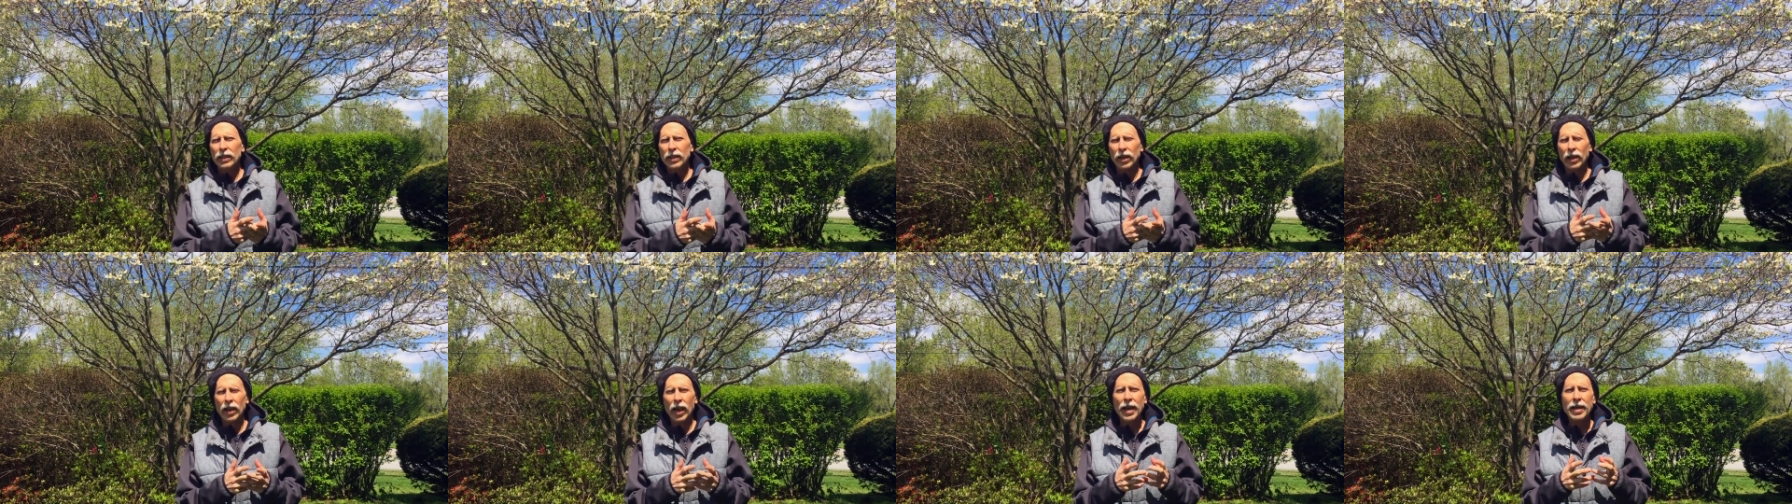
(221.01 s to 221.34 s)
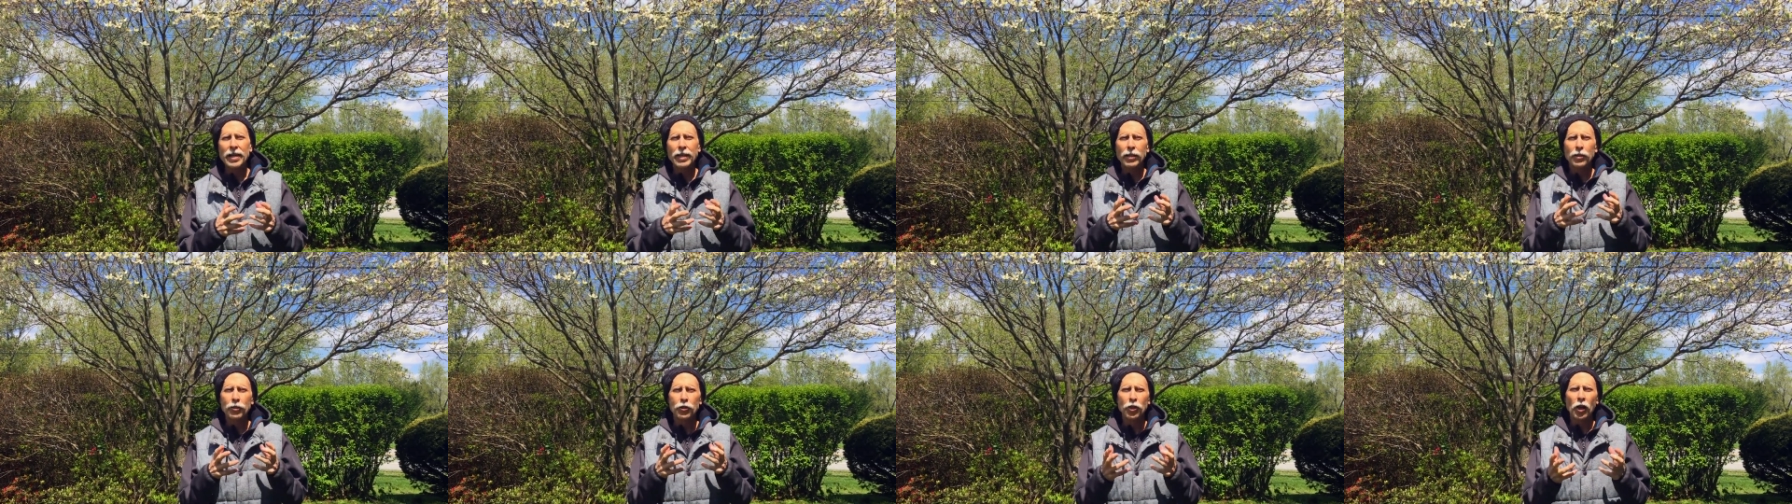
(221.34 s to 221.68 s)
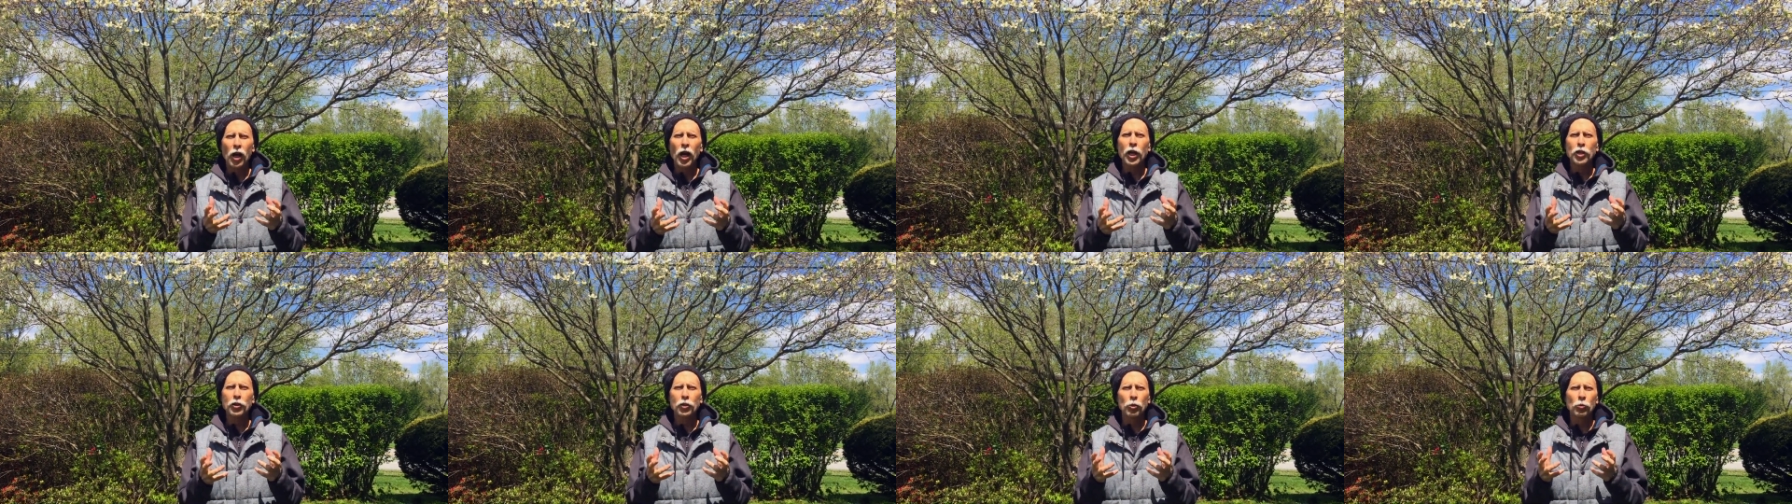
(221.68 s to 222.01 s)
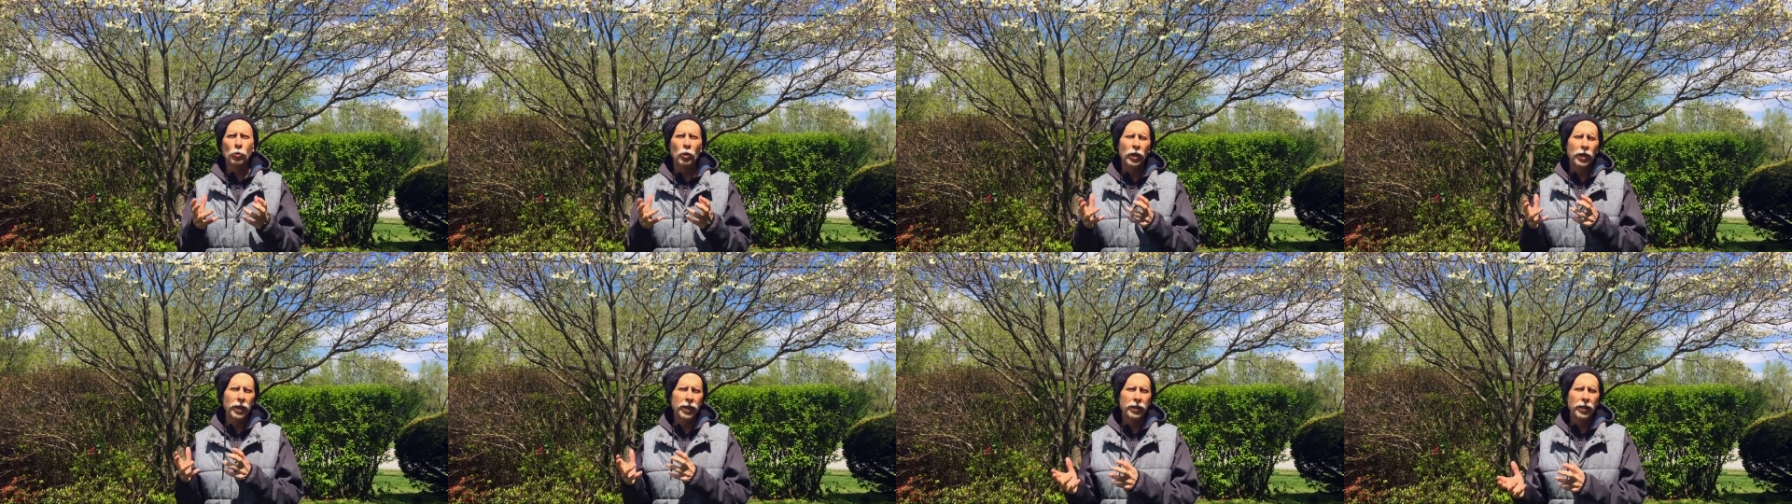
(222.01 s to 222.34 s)
like
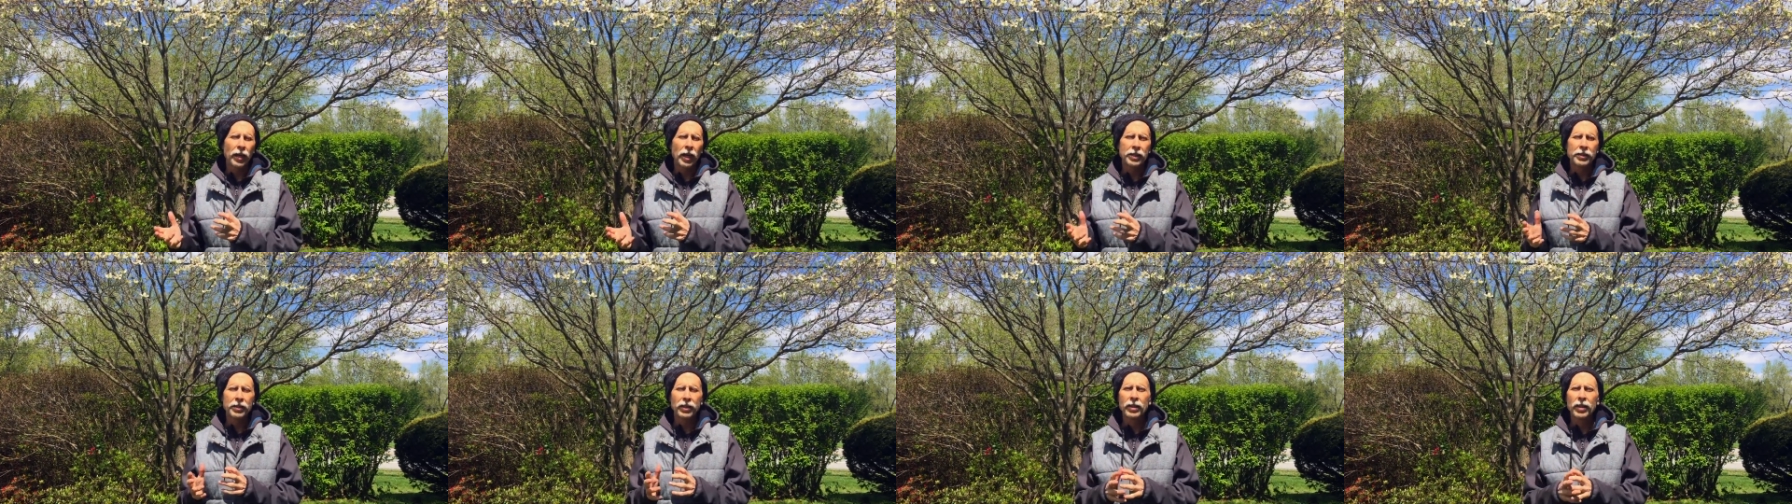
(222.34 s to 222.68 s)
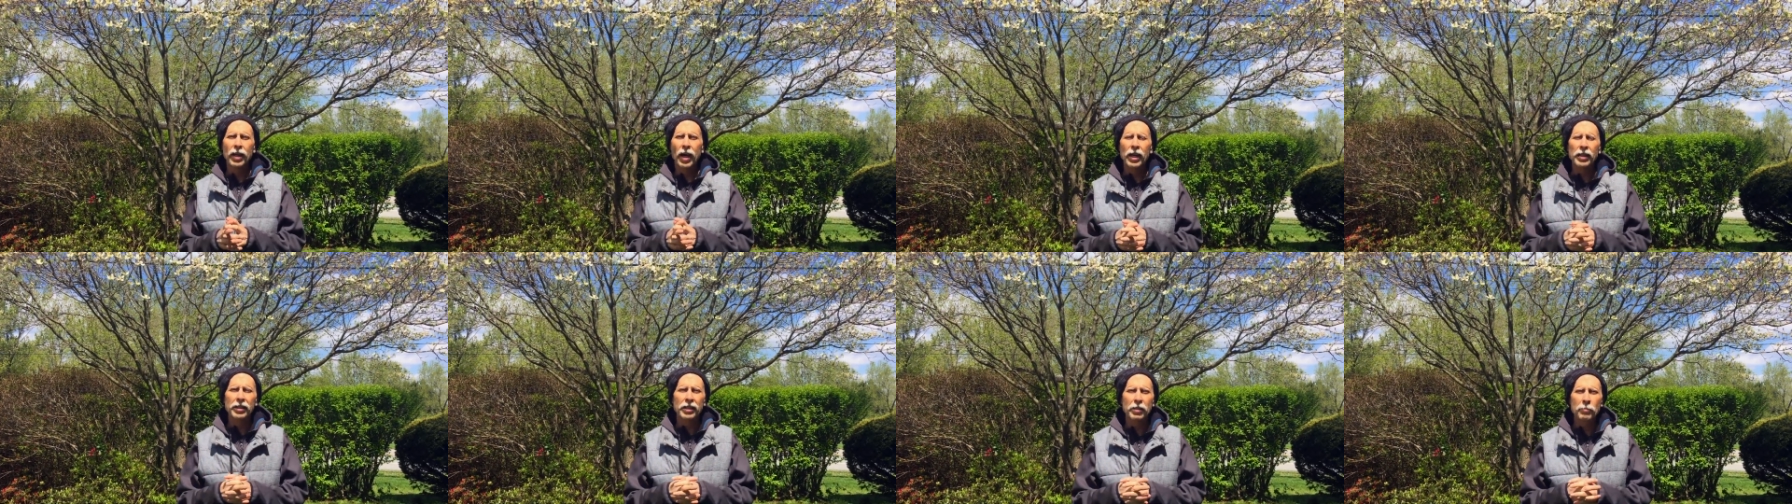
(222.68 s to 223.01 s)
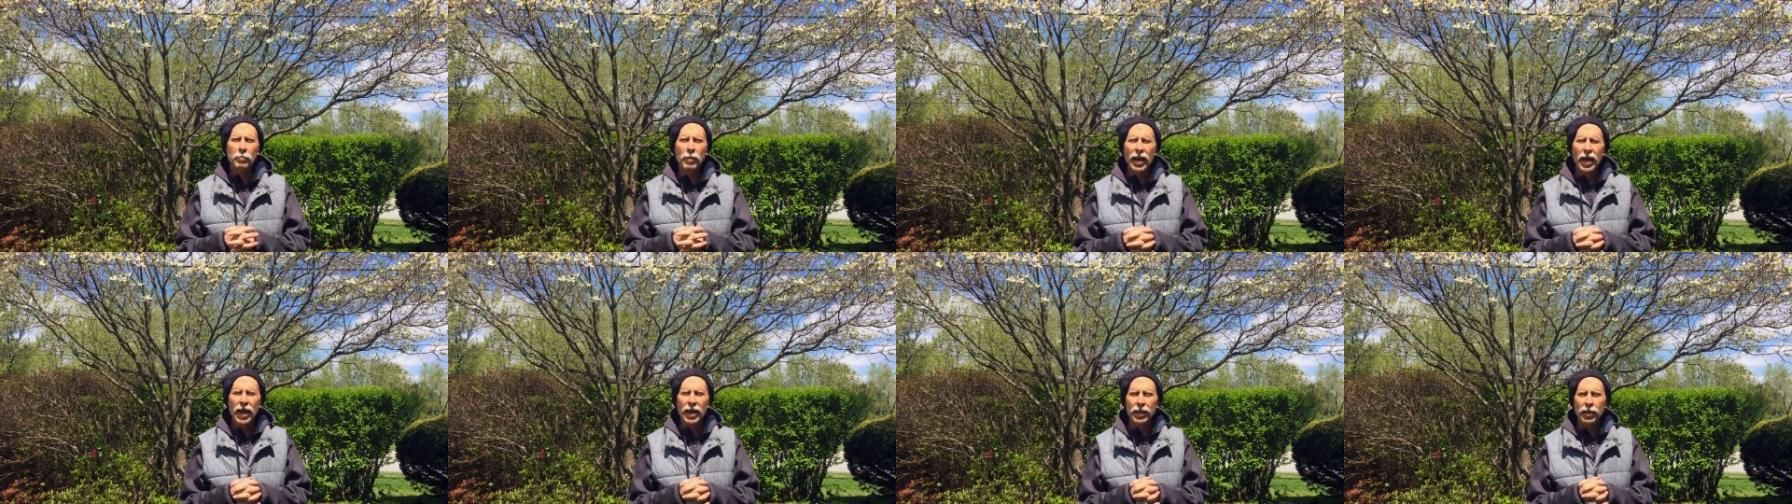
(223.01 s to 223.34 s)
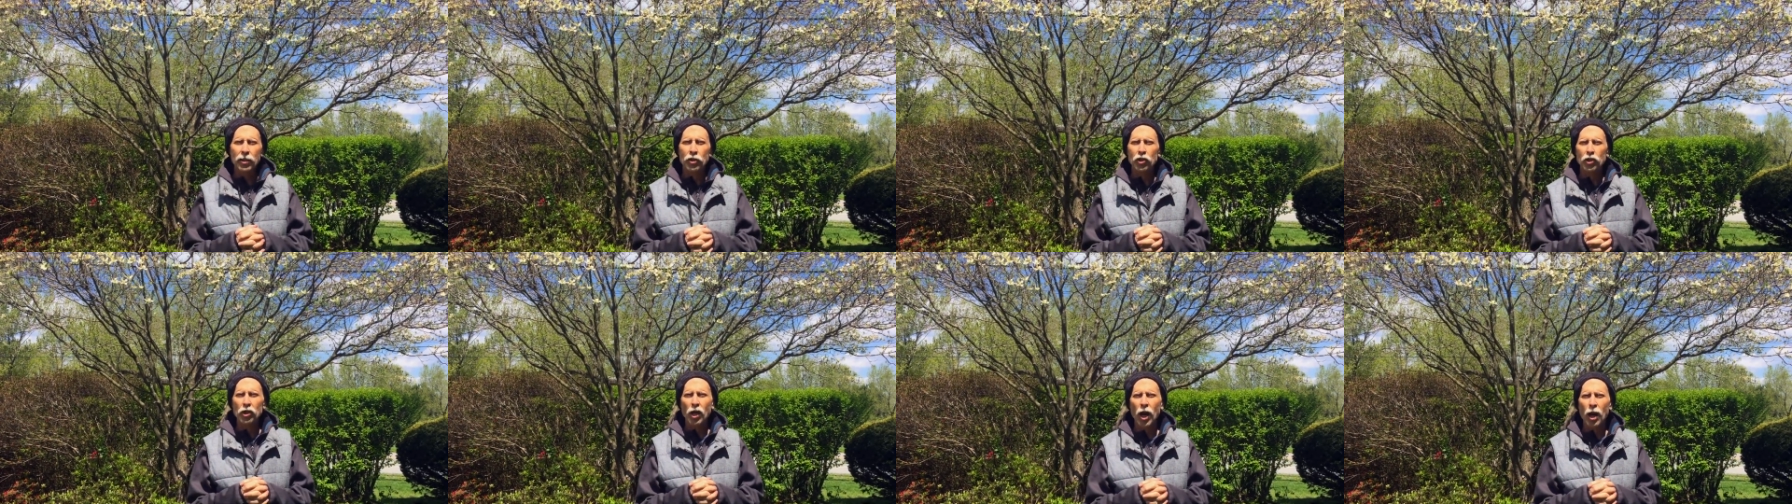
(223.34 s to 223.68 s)
Joshua and like the godly man
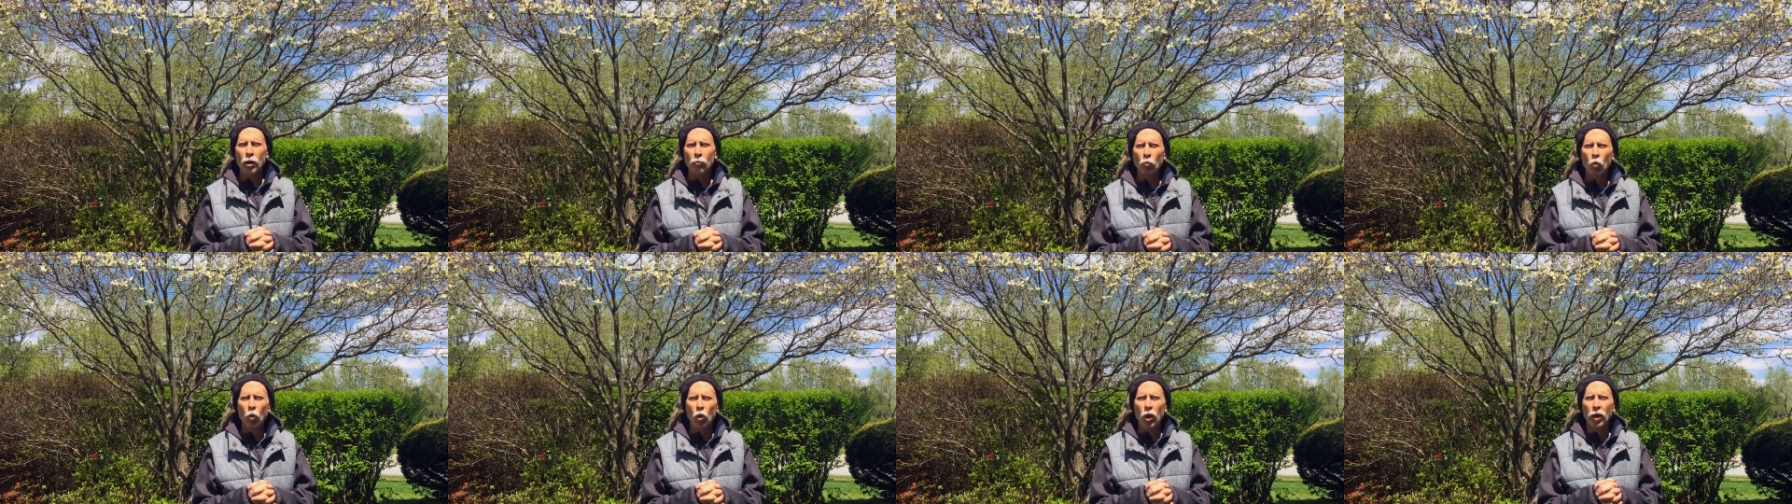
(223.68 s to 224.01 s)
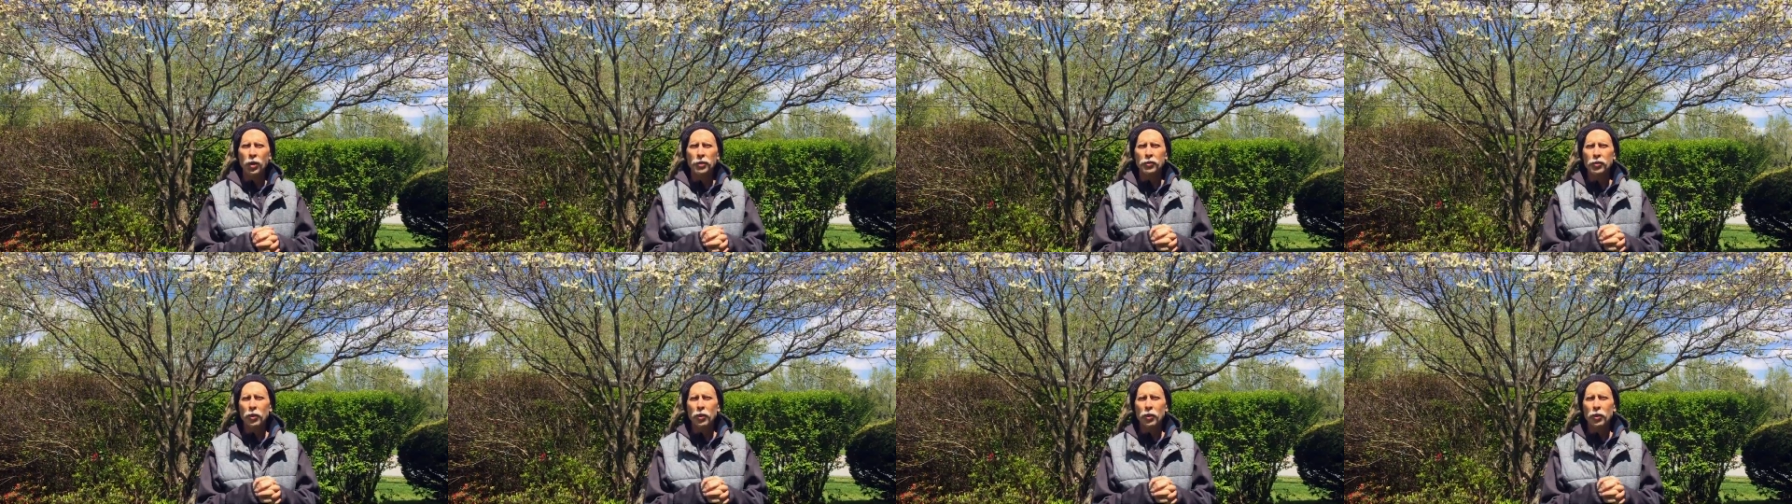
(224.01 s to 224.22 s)
in Psalm 1.